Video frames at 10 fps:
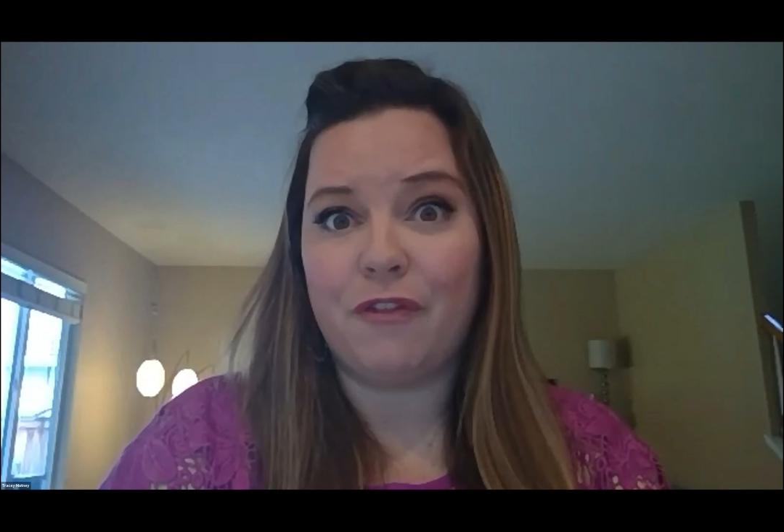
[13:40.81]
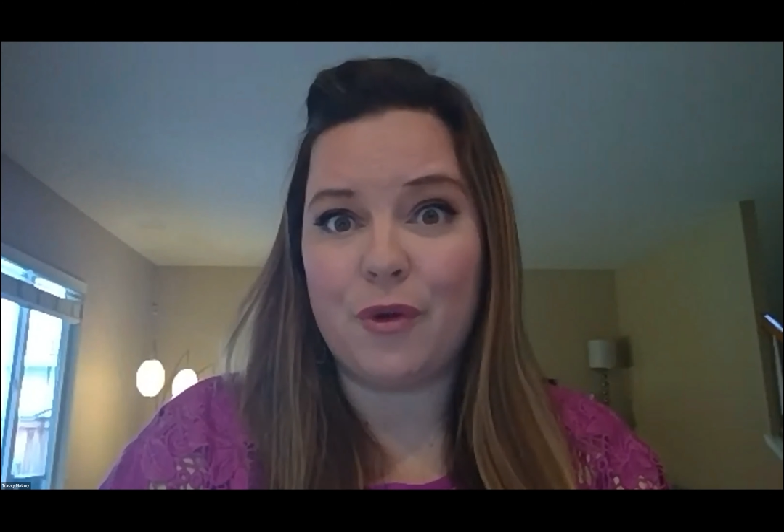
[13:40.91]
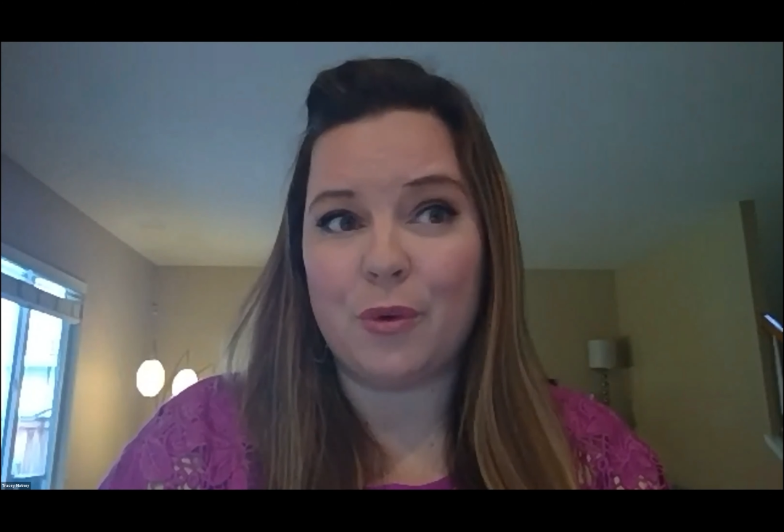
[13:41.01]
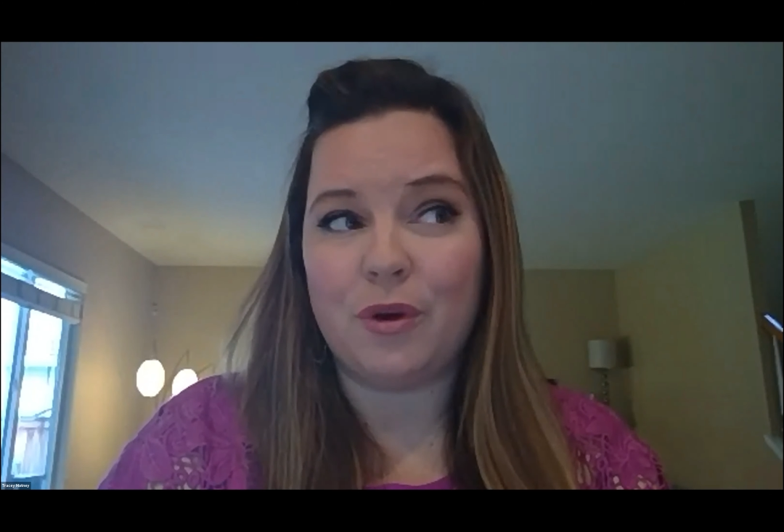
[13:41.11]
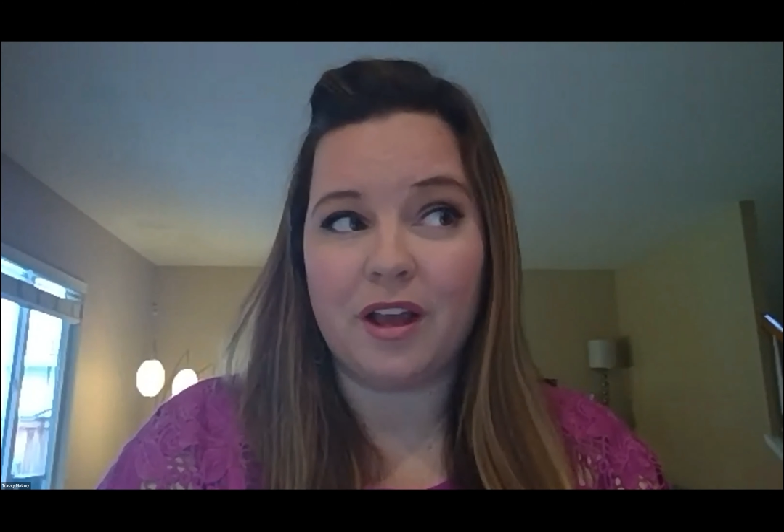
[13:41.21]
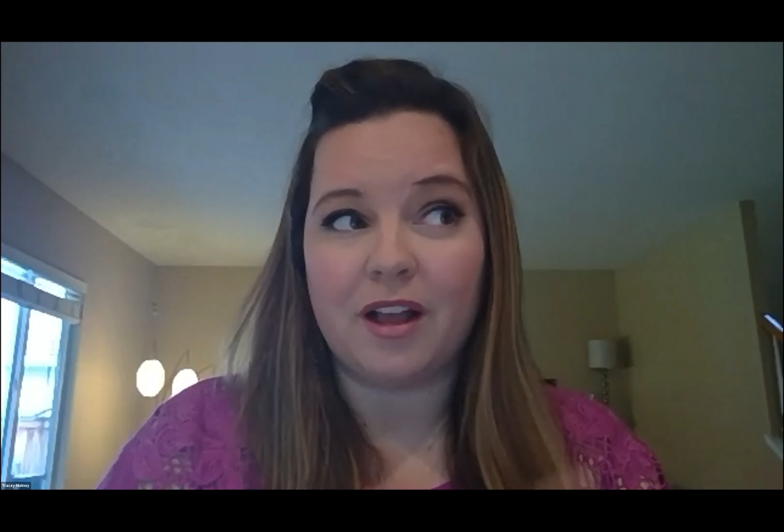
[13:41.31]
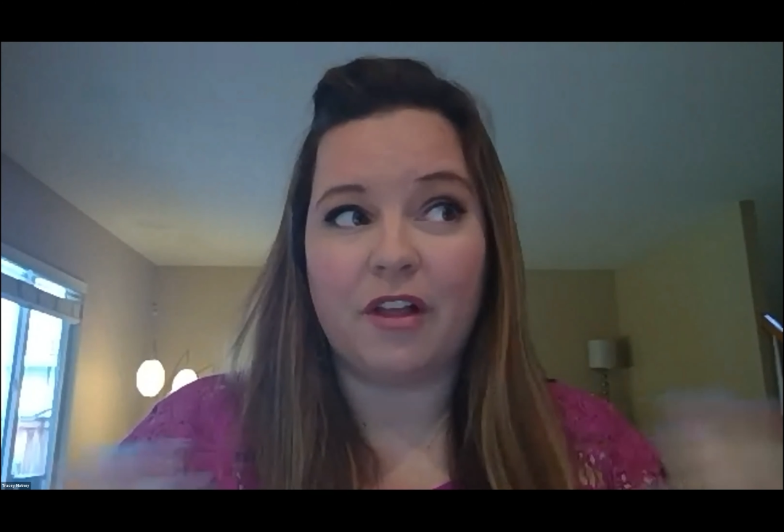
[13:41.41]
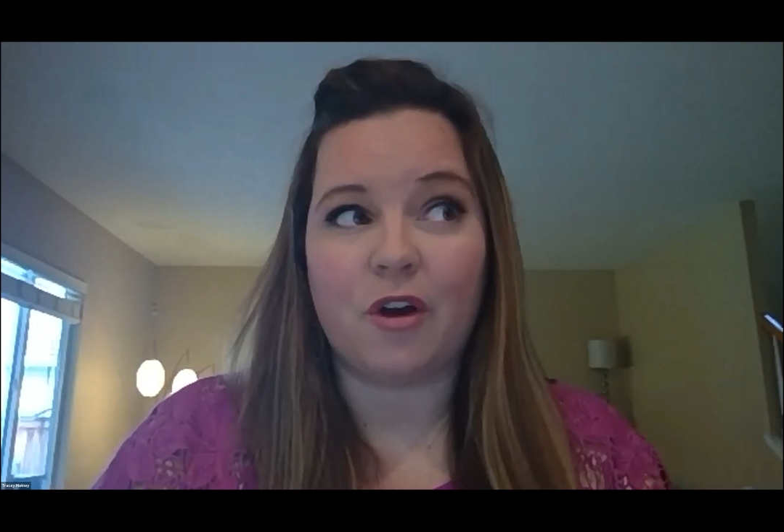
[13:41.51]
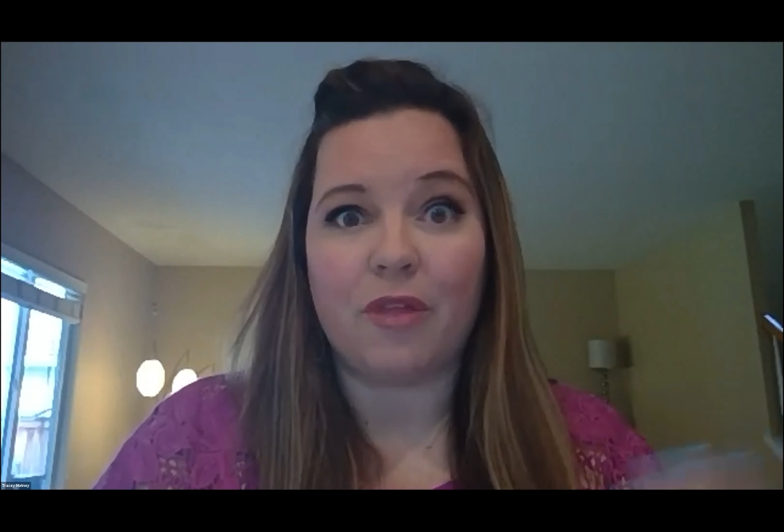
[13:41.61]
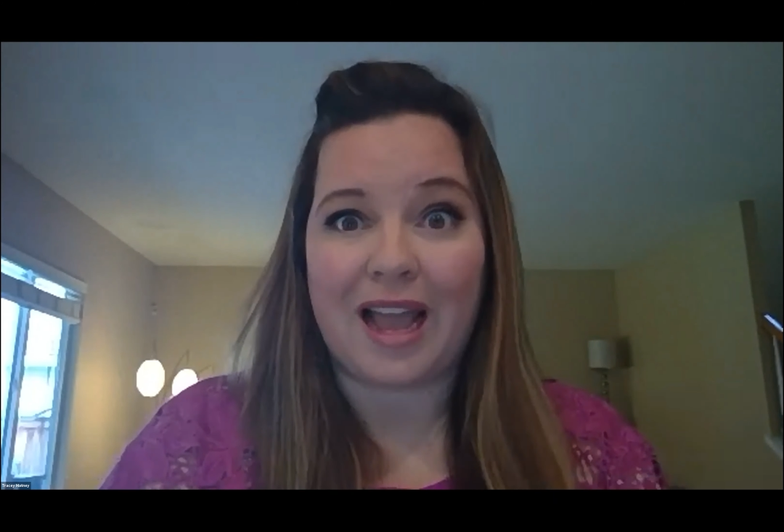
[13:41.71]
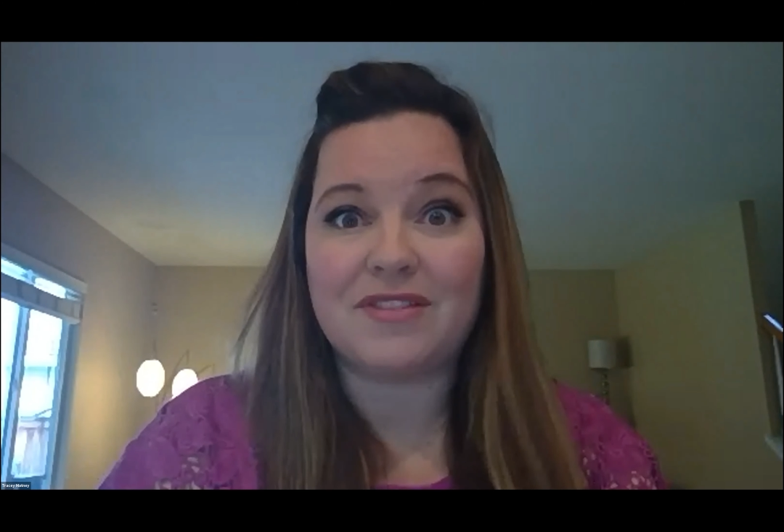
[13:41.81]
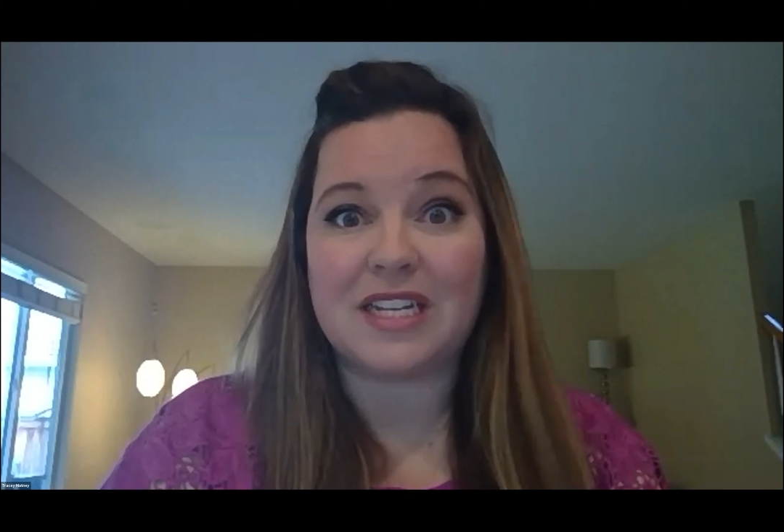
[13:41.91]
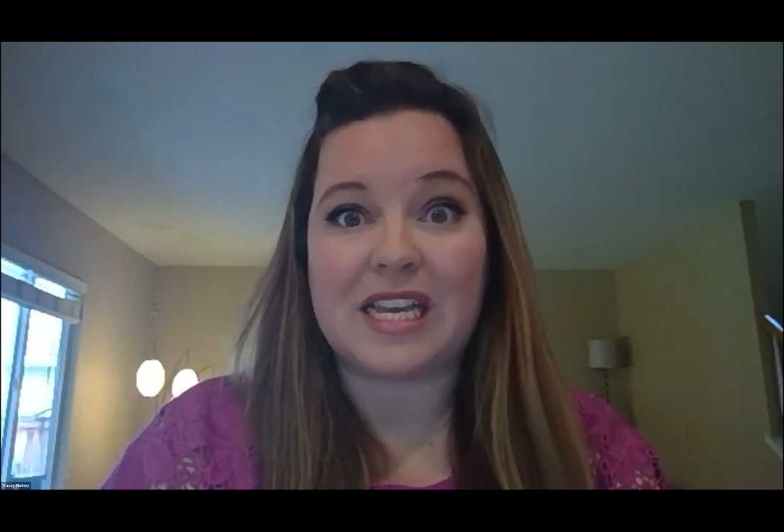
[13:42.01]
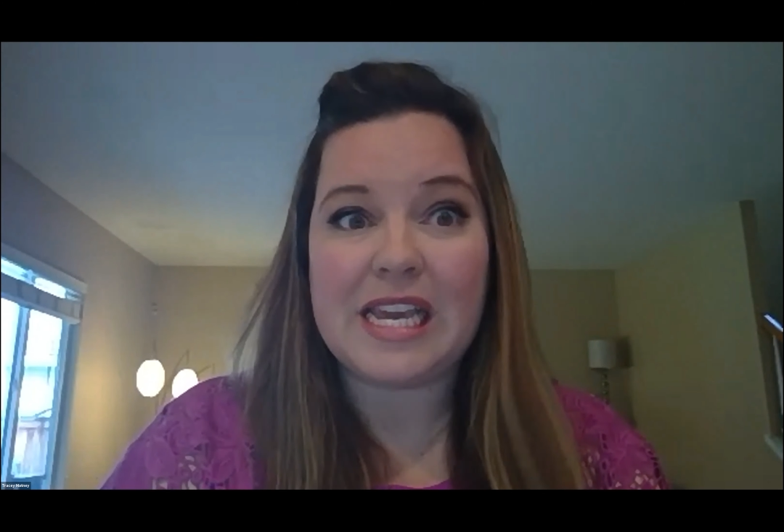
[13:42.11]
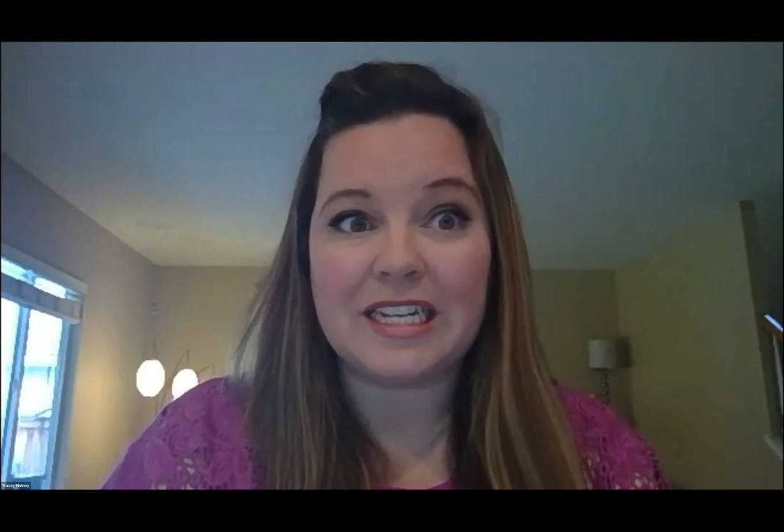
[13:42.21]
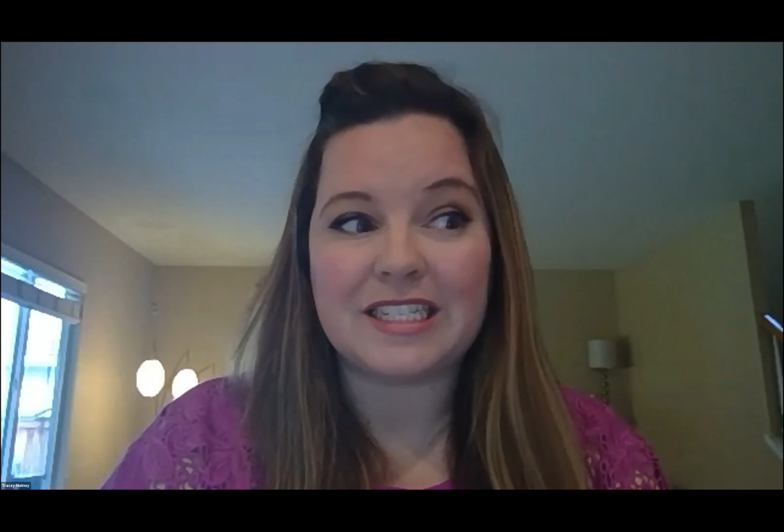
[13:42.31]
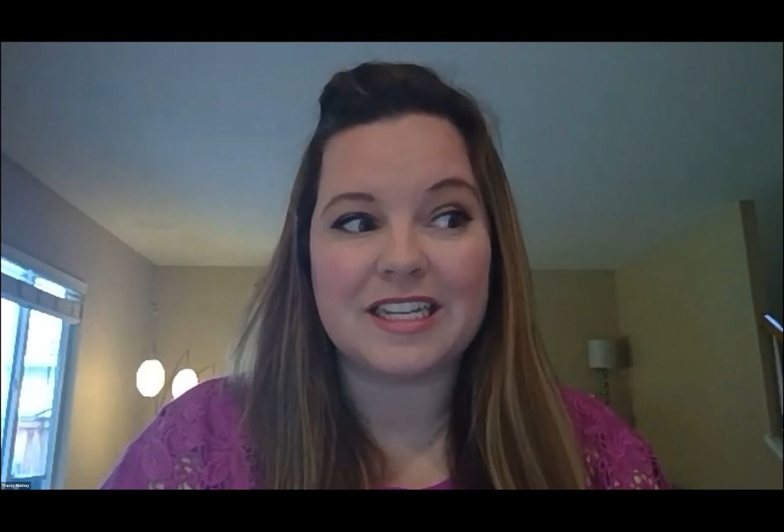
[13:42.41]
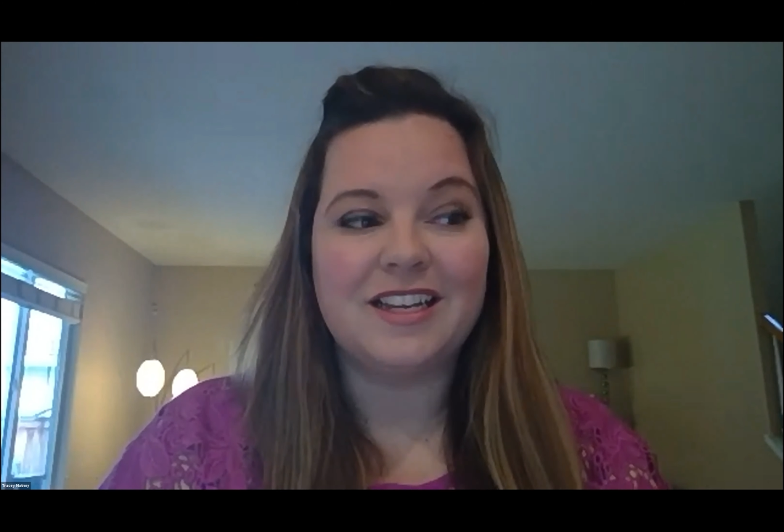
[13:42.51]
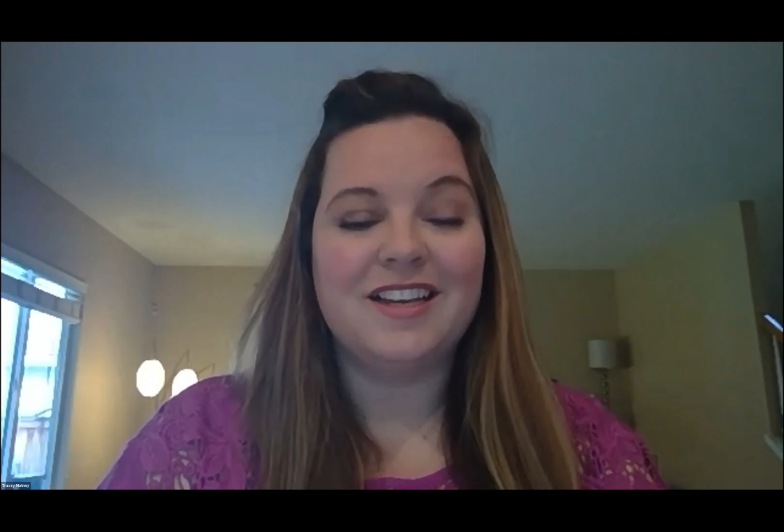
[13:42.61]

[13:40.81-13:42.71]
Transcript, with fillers: and food hello they have to eat